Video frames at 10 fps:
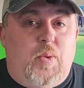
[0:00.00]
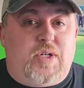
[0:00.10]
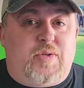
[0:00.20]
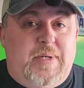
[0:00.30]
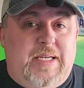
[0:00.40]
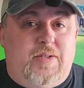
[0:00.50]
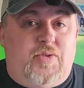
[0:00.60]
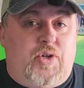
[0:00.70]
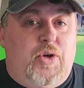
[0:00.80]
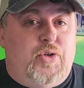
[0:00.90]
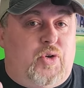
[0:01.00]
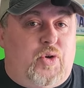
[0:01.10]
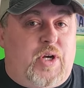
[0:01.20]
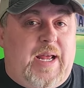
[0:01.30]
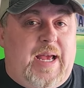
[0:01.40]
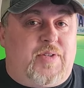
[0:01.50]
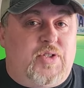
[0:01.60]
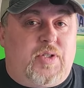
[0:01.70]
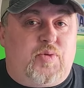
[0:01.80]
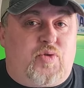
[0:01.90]
which means you're going to have
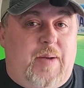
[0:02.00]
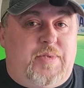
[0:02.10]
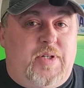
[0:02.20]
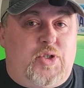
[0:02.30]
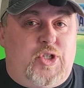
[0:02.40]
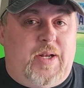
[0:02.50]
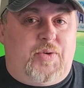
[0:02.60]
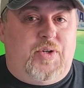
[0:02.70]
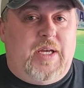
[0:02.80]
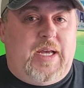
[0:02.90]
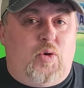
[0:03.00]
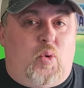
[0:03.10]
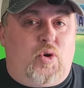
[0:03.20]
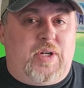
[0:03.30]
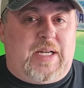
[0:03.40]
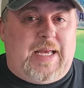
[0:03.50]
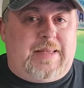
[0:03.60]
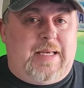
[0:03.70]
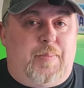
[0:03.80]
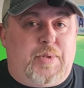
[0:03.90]
to subscribe to the channel in order to
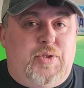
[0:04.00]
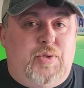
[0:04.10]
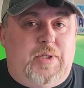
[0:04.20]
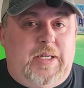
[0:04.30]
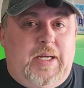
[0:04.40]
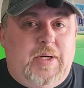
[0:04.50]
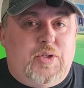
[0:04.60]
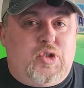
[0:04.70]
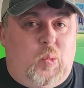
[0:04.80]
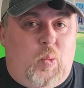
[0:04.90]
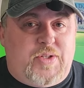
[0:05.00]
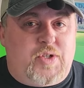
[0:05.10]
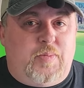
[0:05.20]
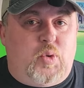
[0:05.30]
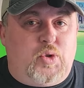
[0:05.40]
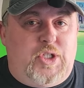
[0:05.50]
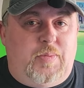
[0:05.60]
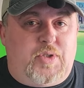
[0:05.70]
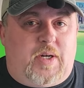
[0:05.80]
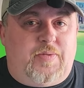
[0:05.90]
get the opportunity to win some cool
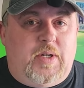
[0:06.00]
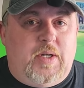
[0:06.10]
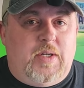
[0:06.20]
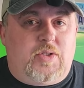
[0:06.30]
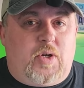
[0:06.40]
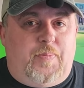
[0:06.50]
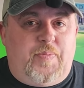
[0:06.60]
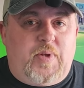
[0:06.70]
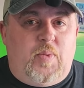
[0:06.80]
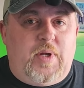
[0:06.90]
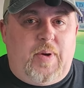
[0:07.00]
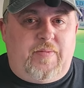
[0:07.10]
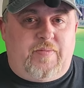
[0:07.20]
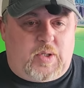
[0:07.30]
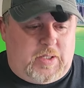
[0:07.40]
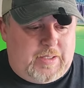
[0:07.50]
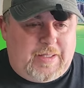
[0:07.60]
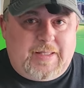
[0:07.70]
Jeep stuff. So what are you waiting for?